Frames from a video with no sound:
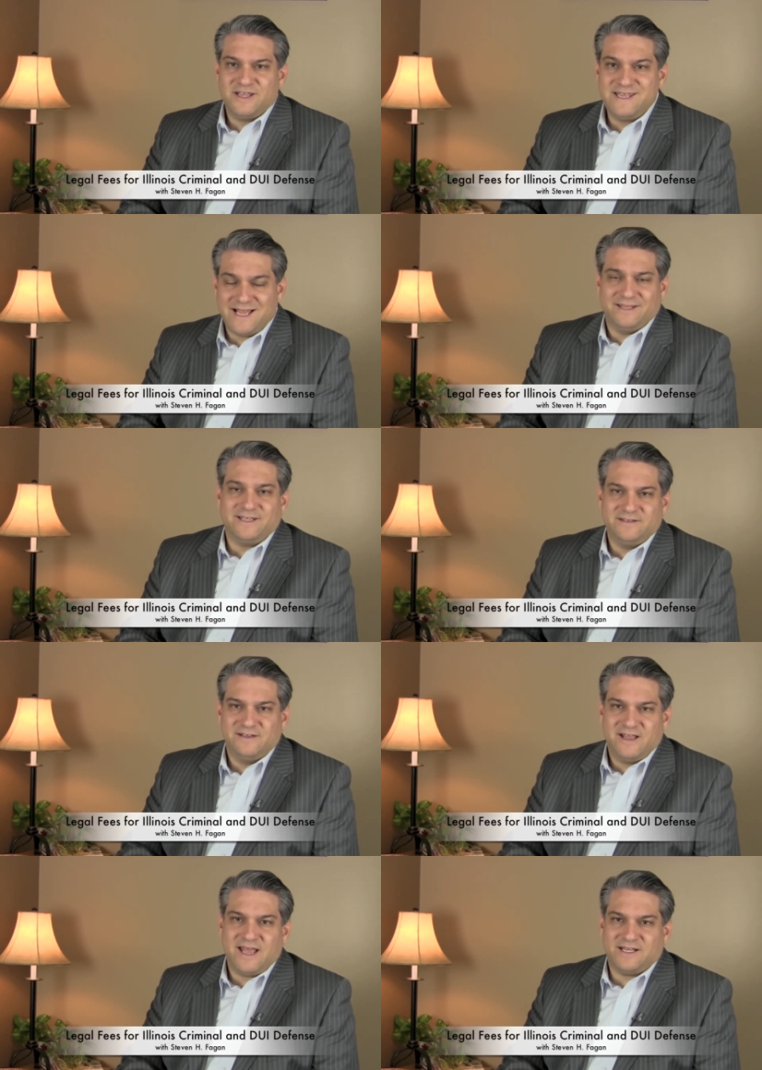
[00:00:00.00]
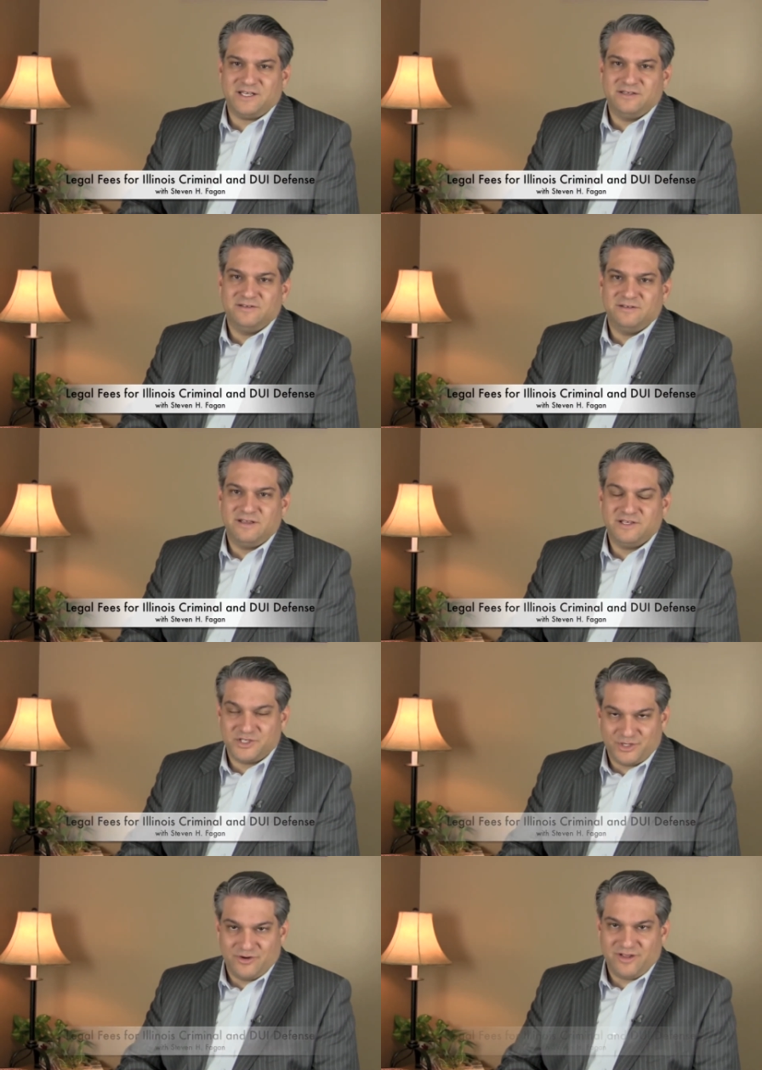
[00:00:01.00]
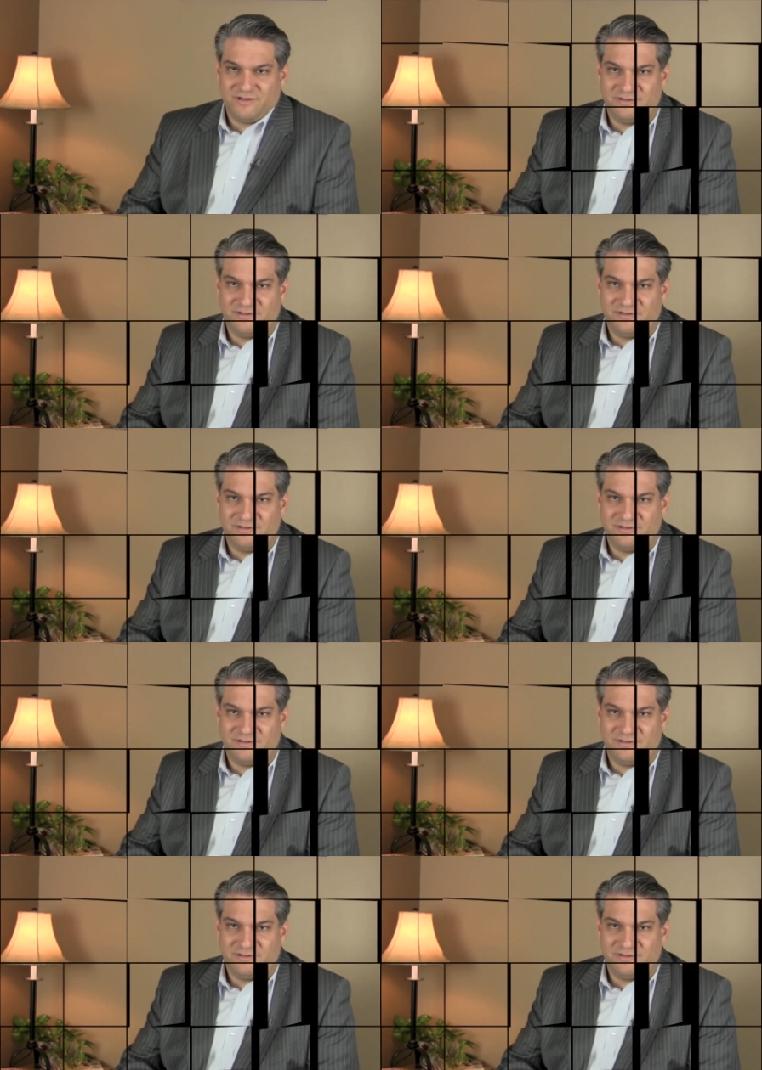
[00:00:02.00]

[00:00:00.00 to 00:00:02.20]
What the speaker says: yelling at his attorney.